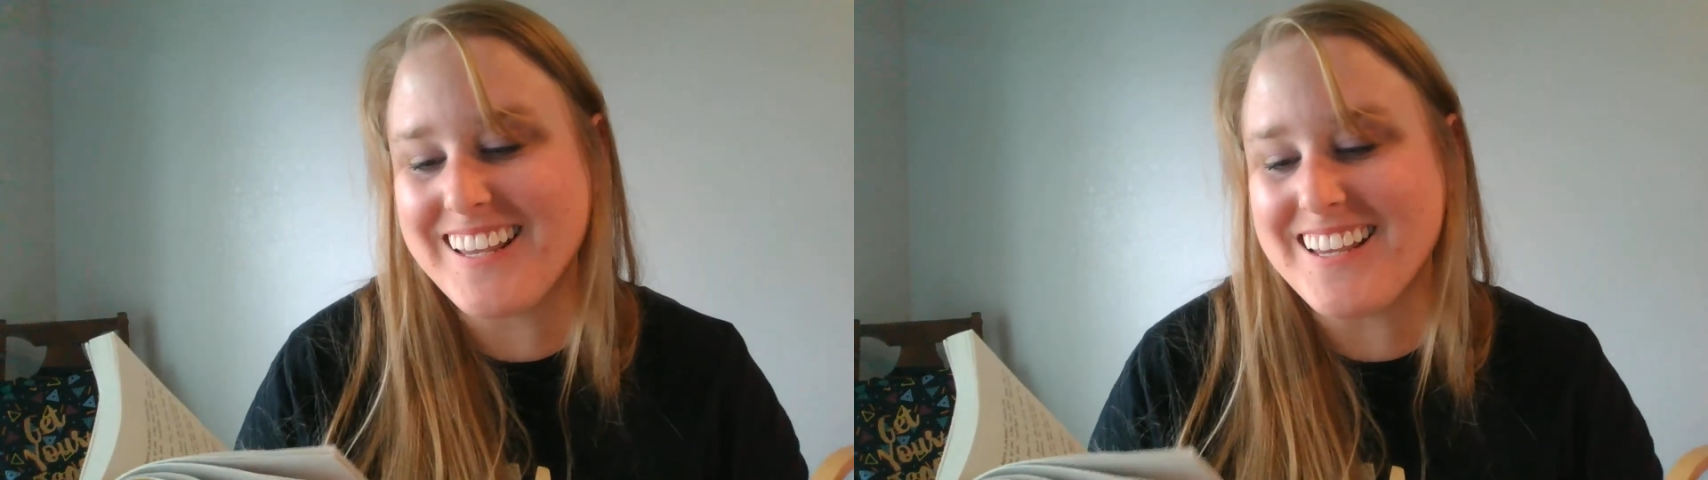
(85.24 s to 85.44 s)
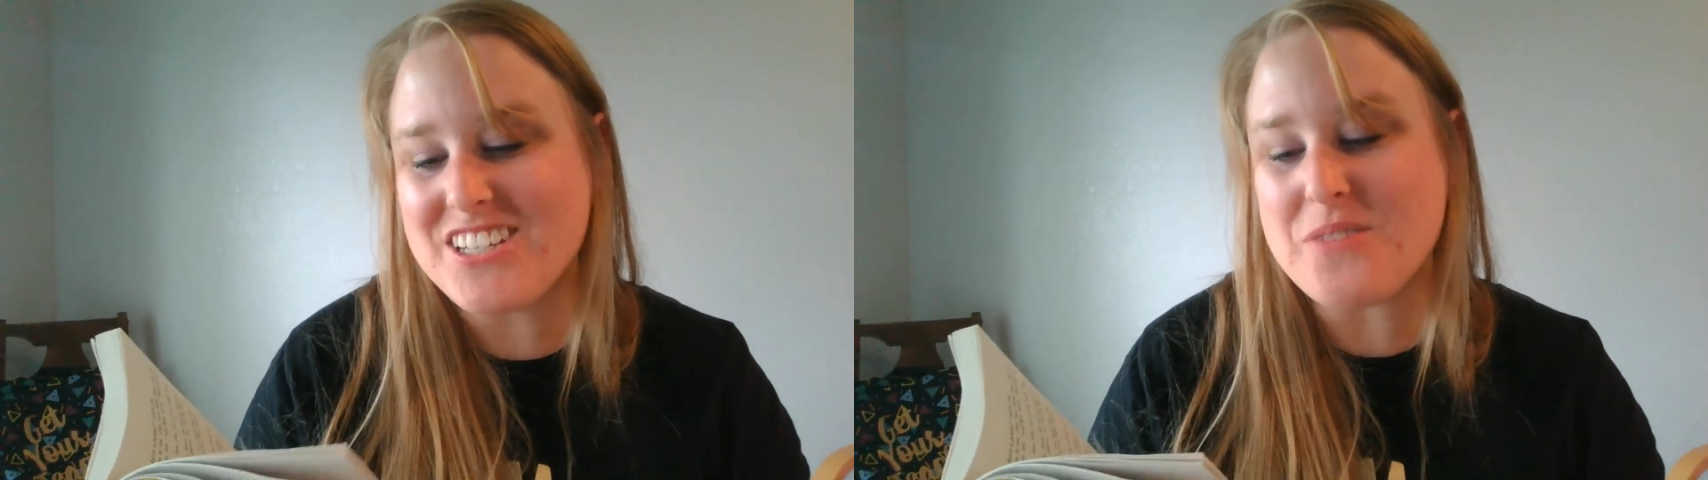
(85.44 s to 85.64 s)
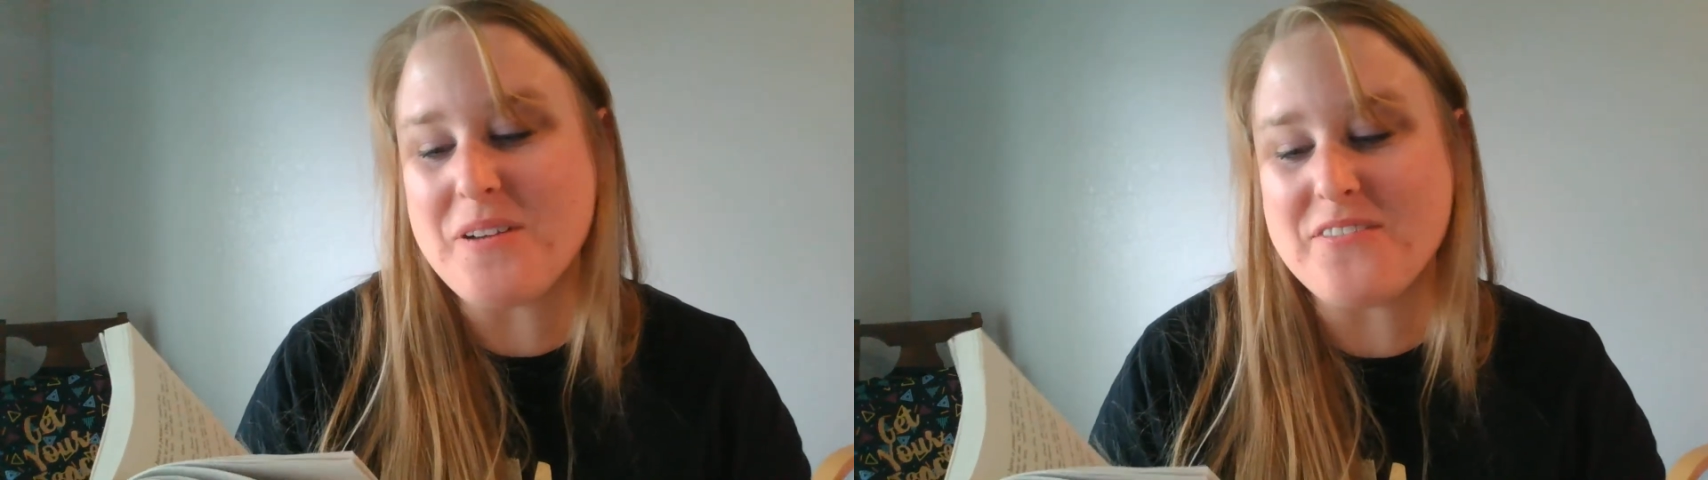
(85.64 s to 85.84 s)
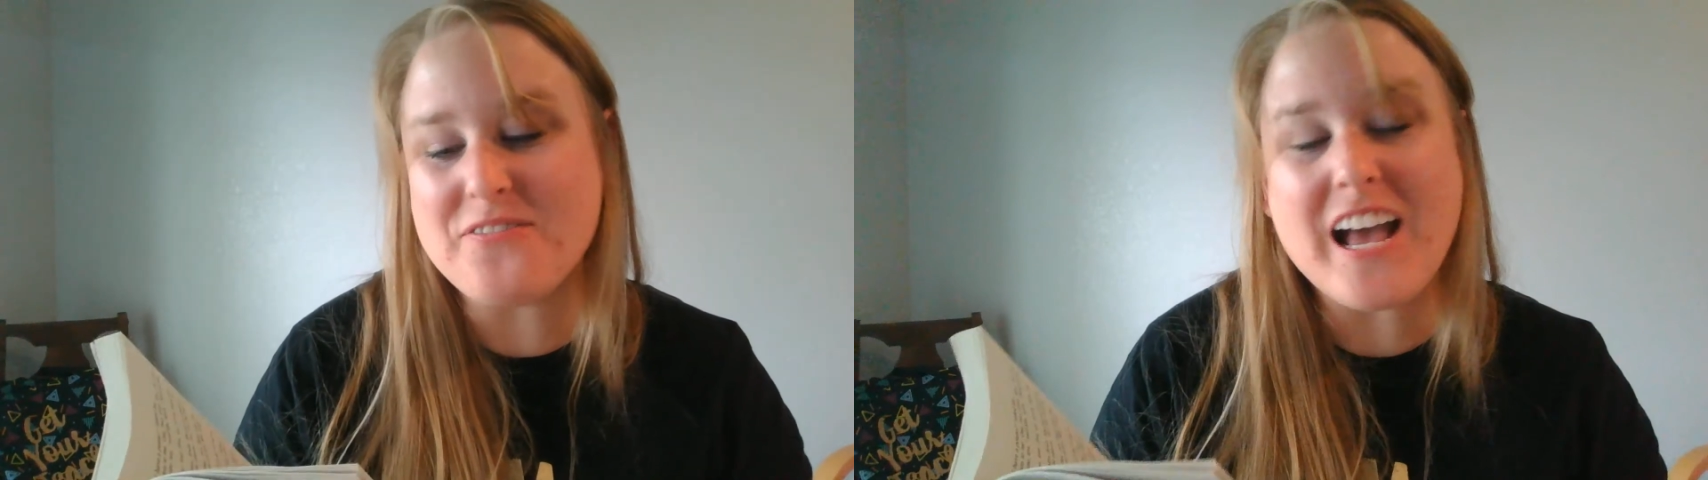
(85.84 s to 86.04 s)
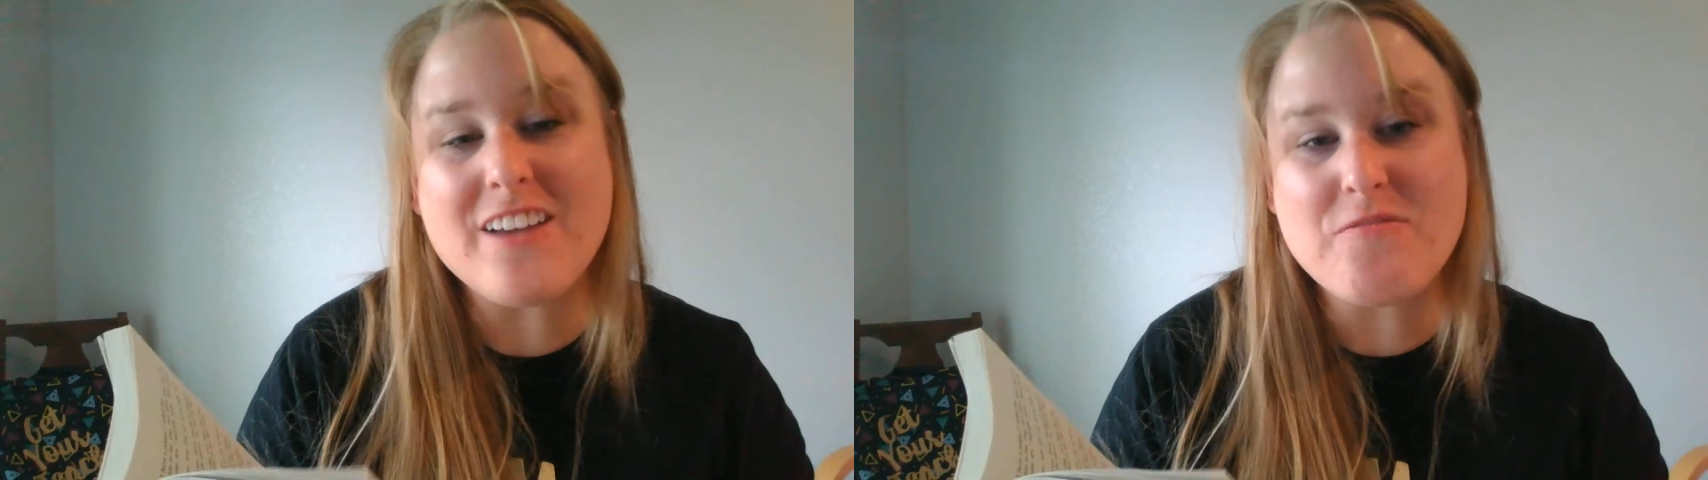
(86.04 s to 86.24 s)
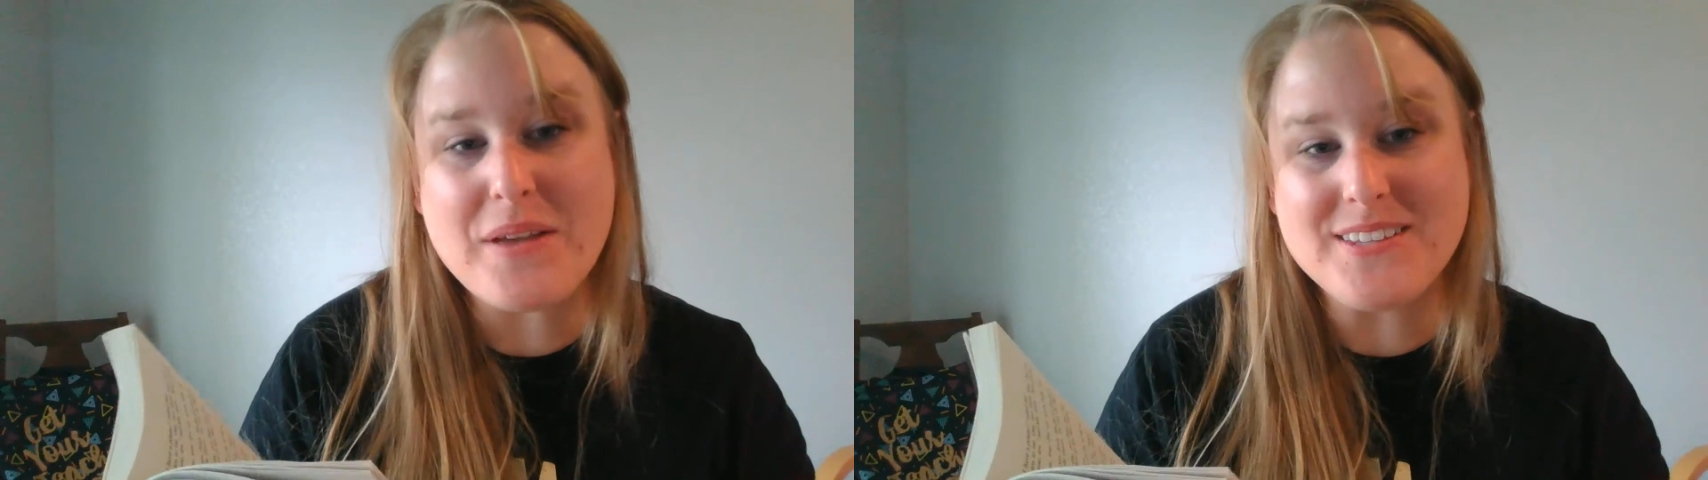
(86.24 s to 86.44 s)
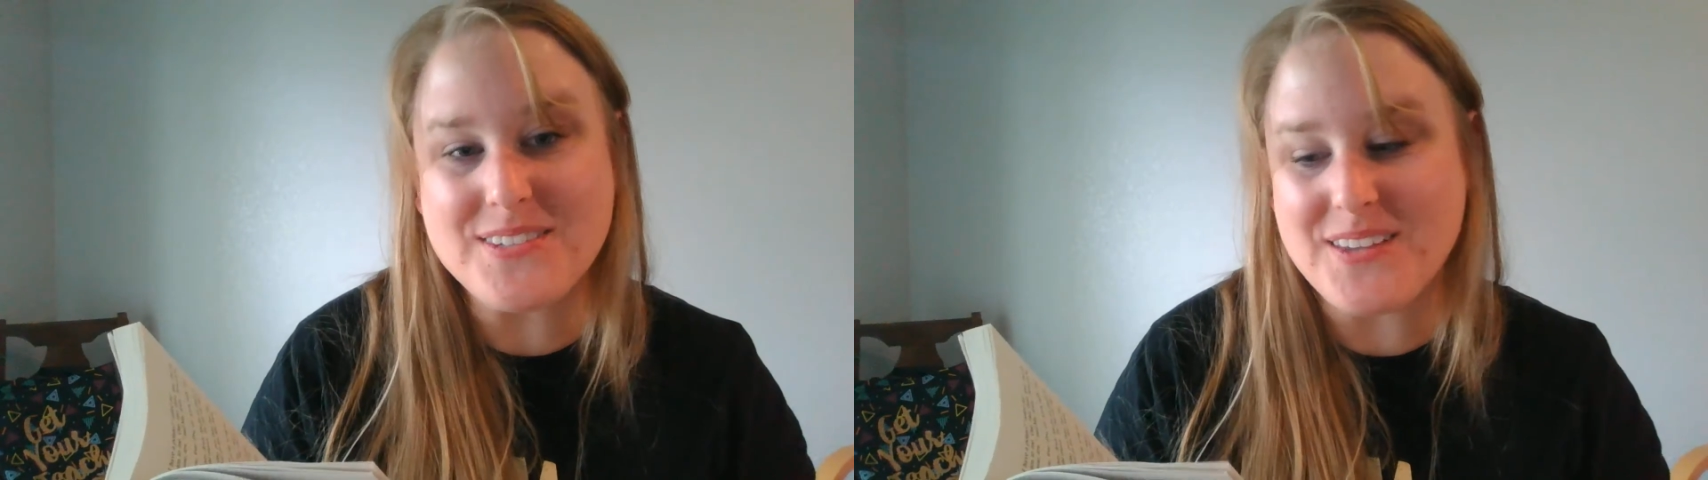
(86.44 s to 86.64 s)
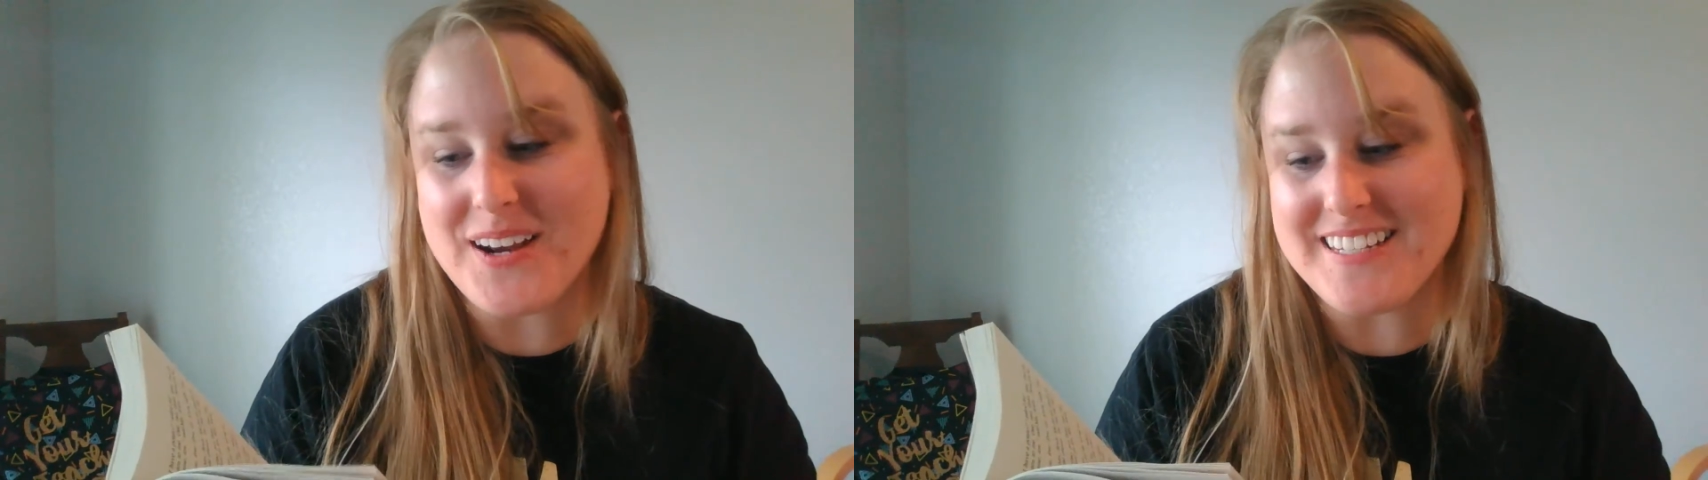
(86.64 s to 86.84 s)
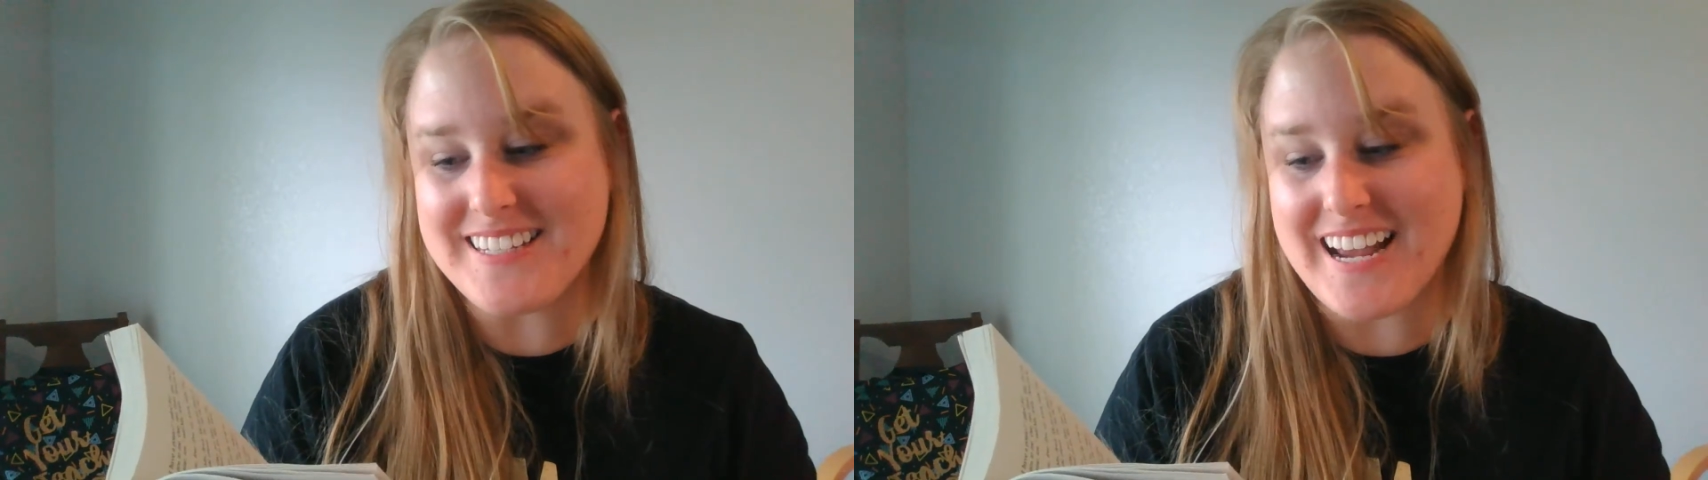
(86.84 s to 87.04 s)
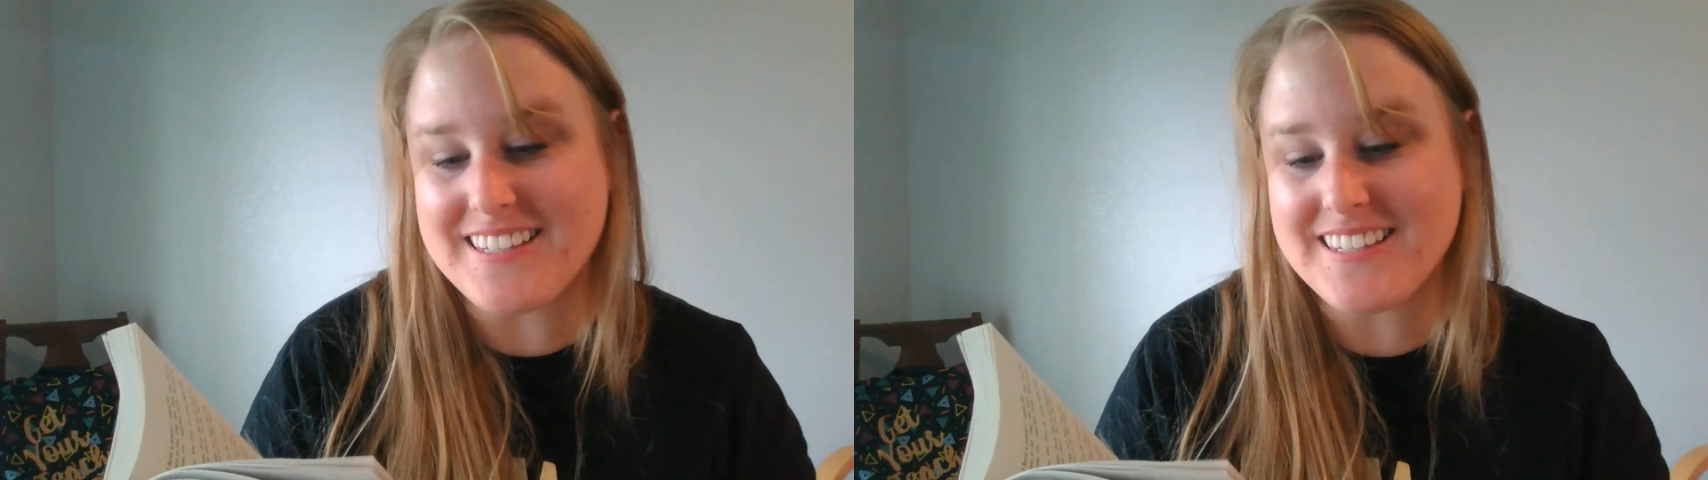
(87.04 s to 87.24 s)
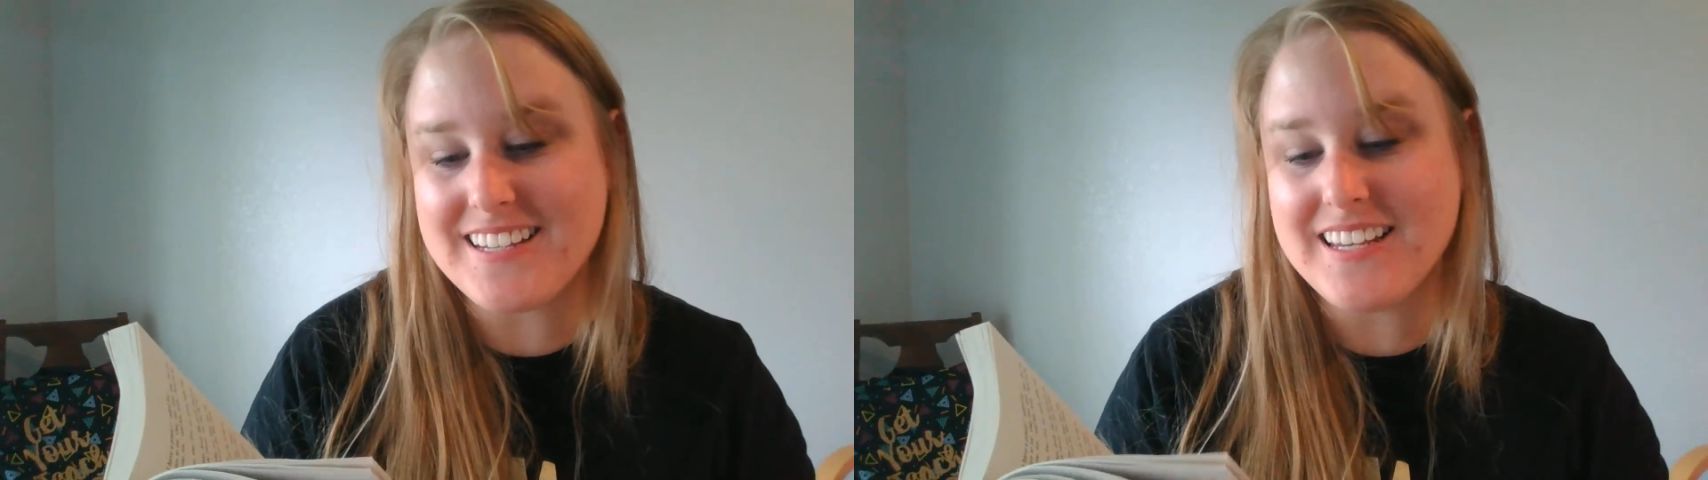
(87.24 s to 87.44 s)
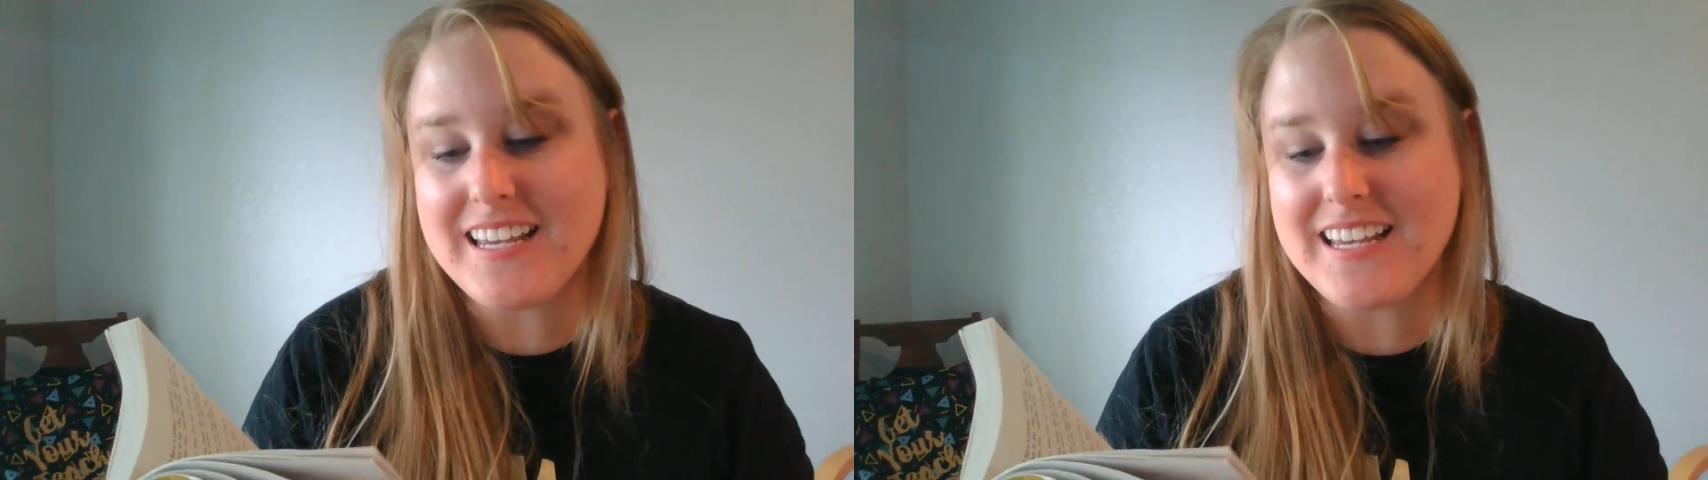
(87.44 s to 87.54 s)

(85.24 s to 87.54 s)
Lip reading: She put 5 pencils on his desk.